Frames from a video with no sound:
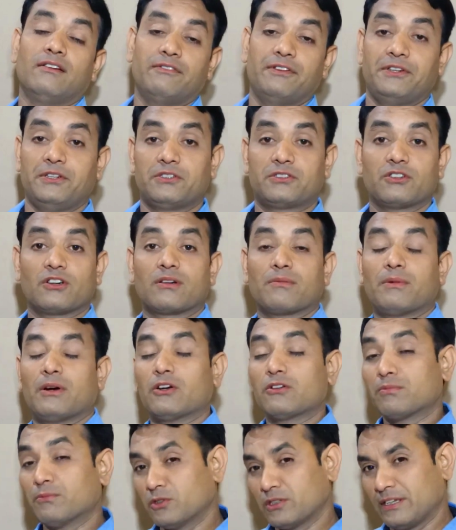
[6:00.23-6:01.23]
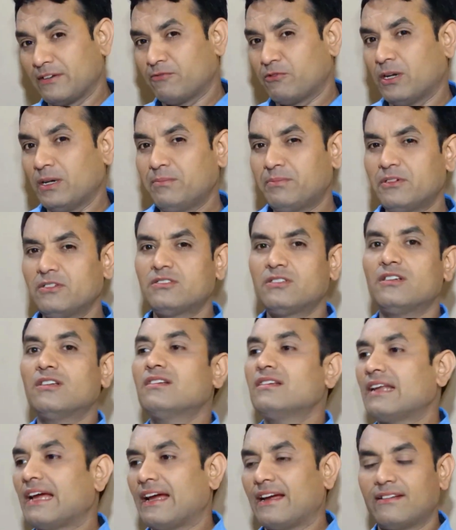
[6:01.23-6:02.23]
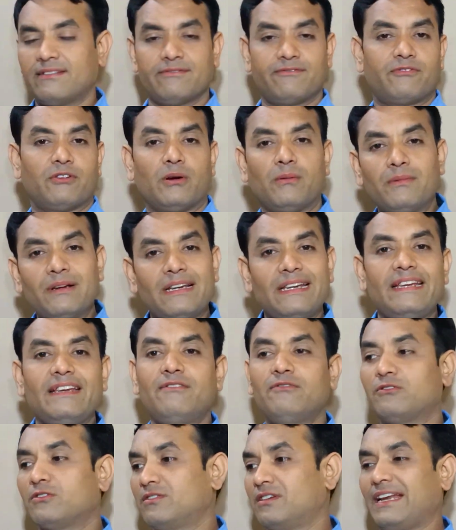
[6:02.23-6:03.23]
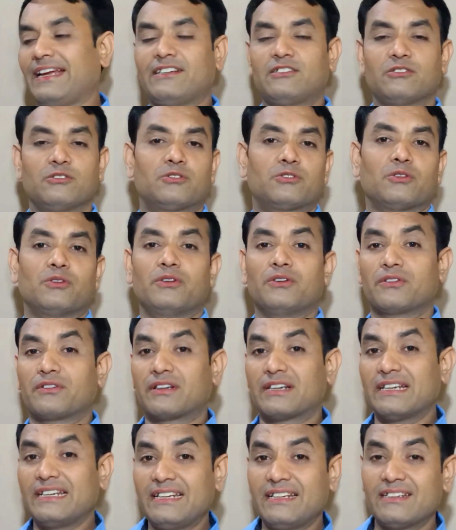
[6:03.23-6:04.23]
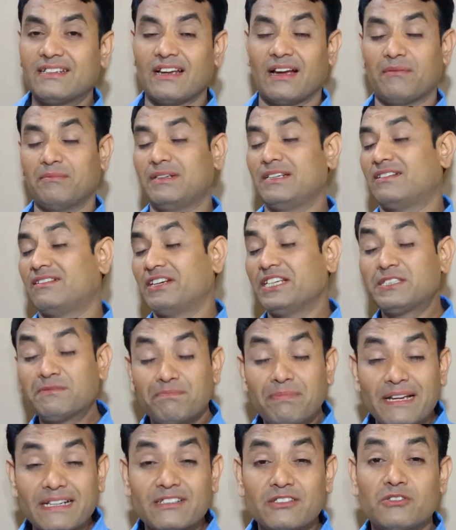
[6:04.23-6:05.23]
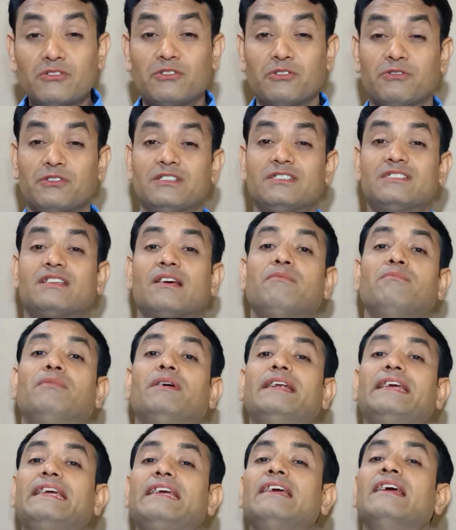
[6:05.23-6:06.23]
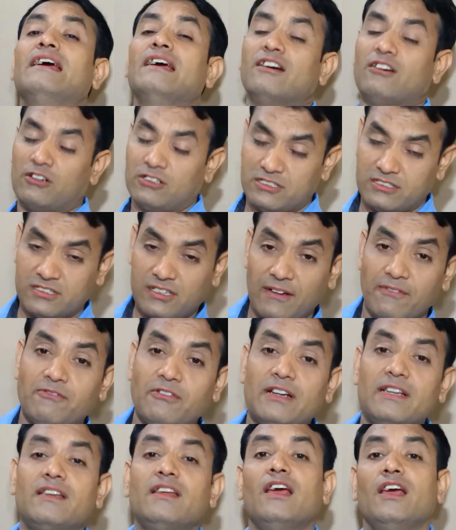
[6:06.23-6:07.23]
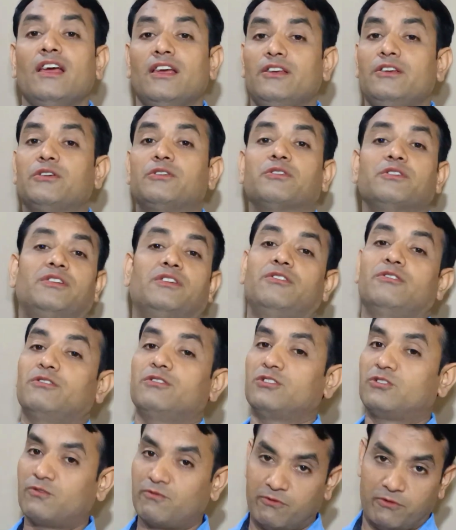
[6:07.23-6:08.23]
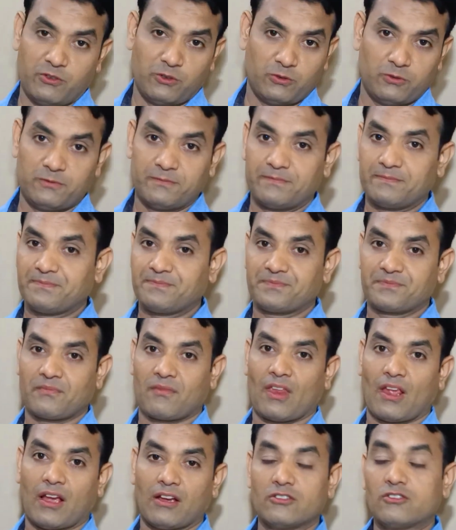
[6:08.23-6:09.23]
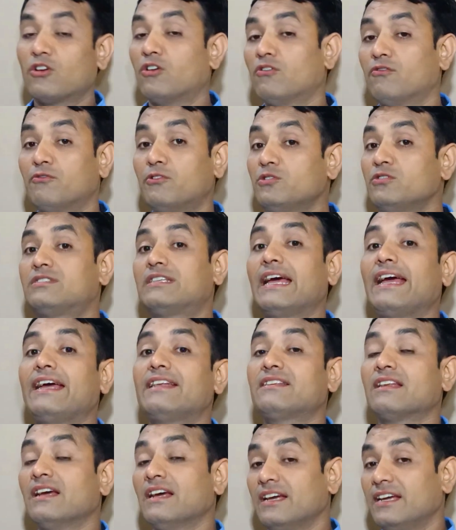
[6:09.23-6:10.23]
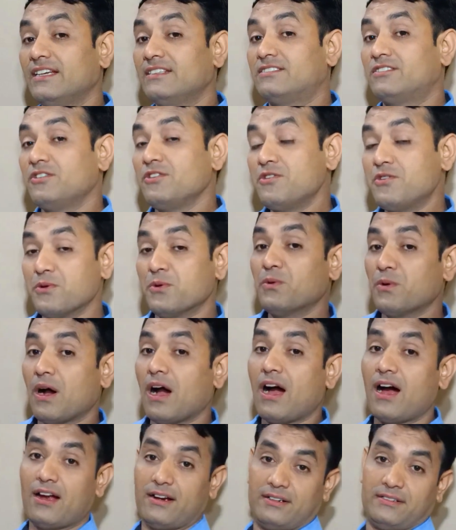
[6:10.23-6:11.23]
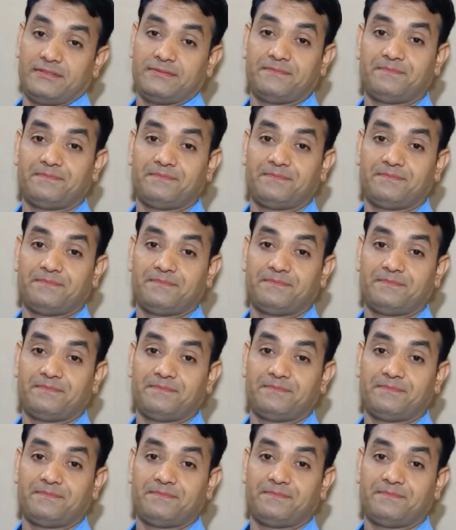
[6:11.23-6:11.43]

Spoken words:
when you talk about more than one person and formally would like to show your greed, respect towards somebody or someone, you could use vous. So vous êtes is you are.